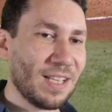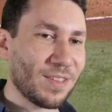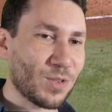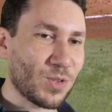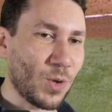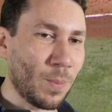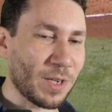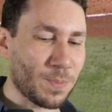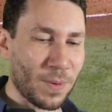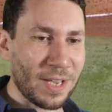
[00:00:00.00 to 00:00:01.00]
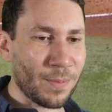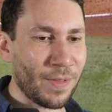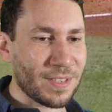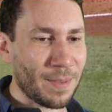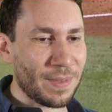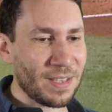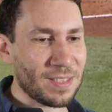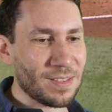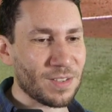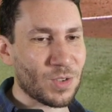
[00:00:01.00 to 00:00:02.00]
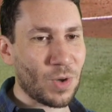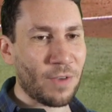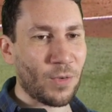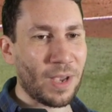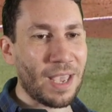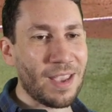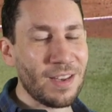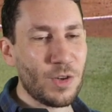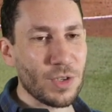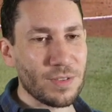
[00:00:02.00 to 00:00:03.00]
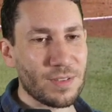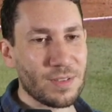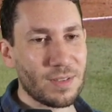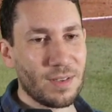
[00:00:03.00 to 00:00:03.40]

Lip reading: There's so much break with this. I mean, this is a strike for ages.